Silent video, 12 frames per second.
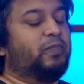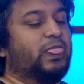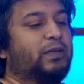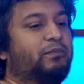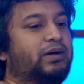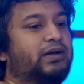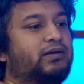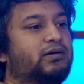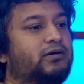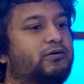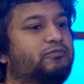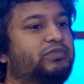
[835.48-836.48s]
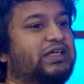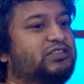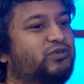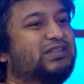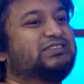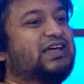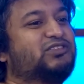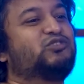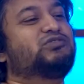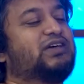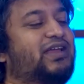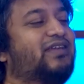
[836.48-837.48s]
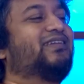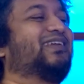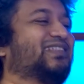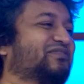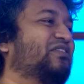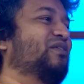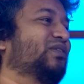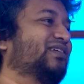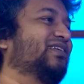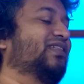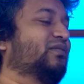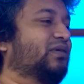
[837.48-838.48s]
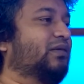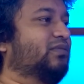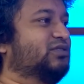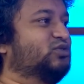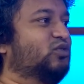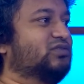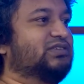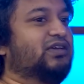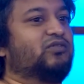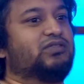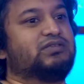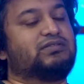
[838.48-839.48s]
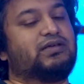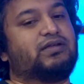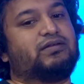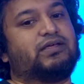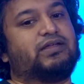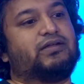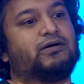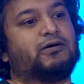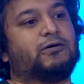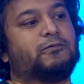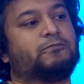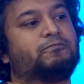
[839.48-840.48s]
But that's where it starts. So you start entertaining the family, tell them a couple of jokes, say, "Oh, this, that," and I've